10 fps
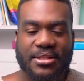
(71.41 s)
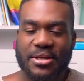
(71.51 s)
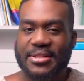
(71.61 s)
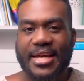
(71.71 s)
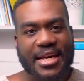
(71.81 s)

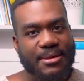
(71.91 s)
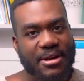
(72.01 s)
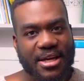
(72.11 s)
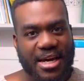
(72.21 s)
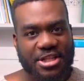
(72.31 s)
So you're taking
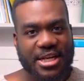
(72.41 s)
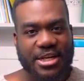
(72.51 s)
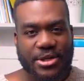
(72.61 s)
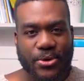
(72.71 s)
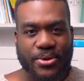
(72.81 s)
medications that
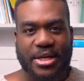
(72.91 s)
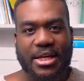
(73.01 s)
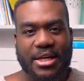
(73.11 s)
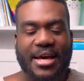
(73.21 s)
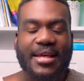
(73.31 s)
you don't need,